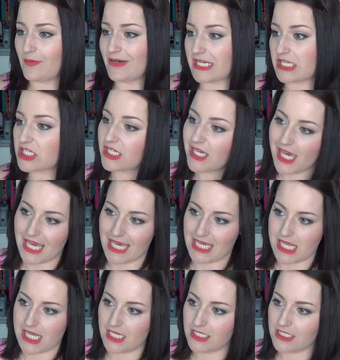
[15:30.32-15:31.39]
which
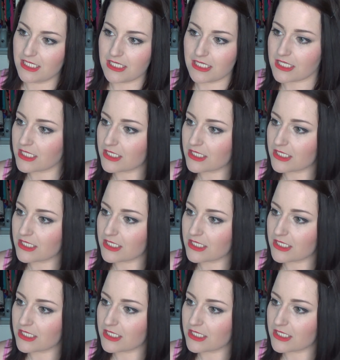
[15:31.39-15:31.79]
is